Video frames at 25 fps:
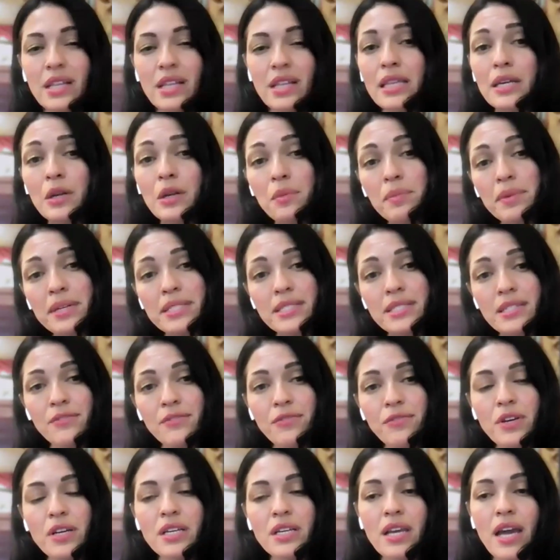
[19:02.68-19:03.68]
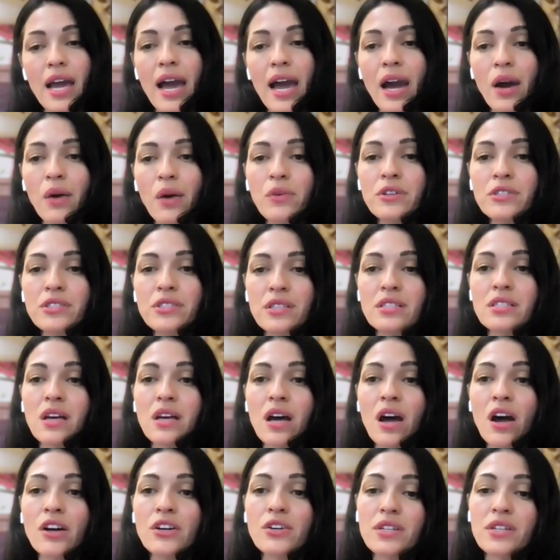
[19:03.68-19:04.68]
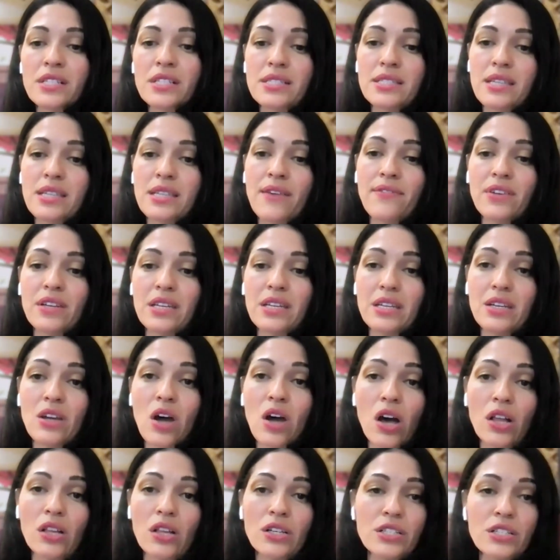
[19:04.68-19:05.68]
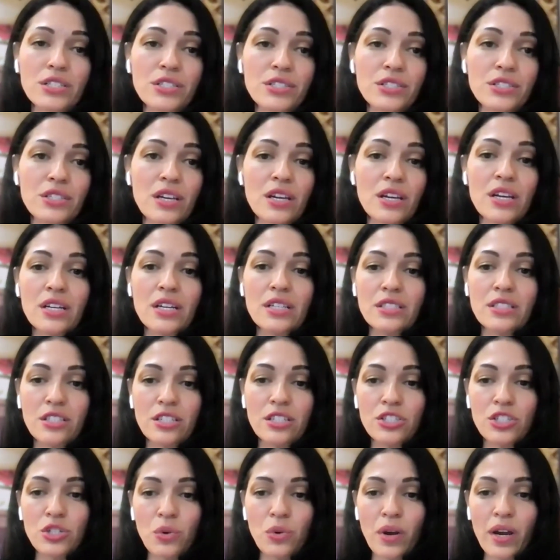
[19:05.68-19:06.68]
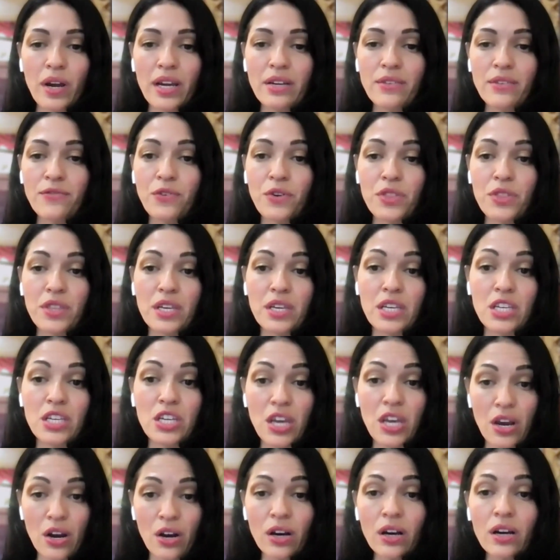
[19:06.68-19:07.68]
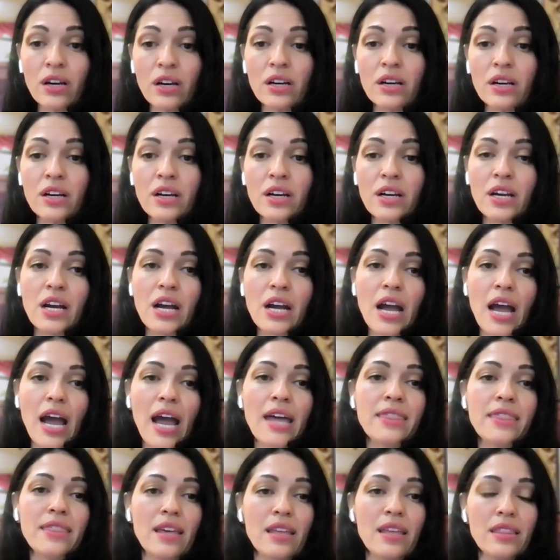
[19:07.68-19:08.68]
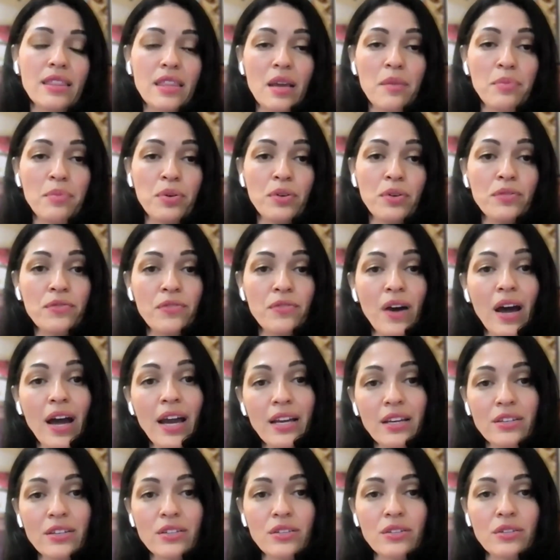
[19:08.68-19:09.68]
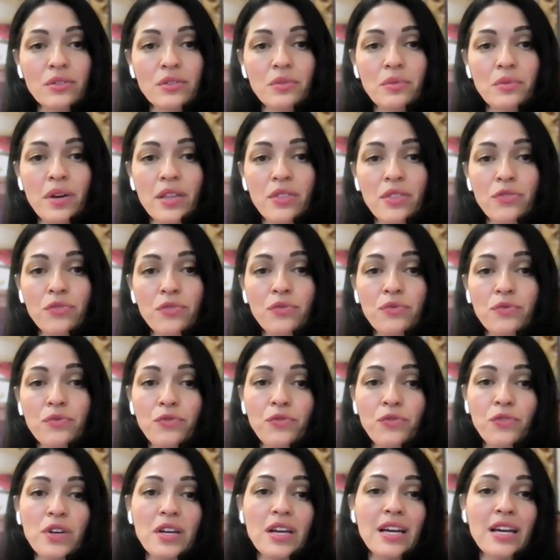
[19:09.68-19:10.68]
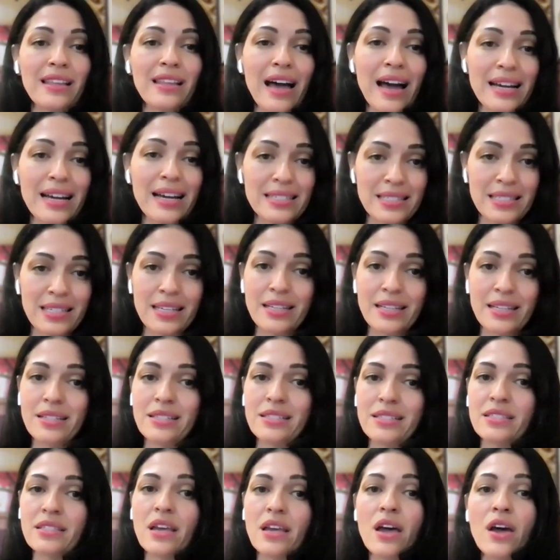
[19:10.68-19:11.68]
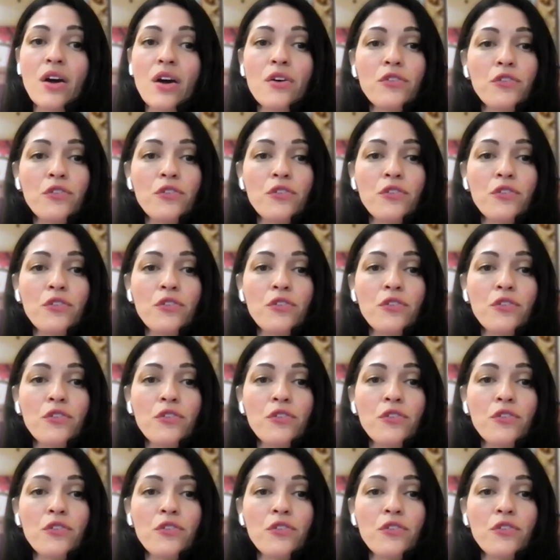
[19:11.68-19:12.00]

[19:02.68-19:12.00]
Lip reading: one is a little bit different. Ours is $170 to join for the year. And then they provide you with free classes,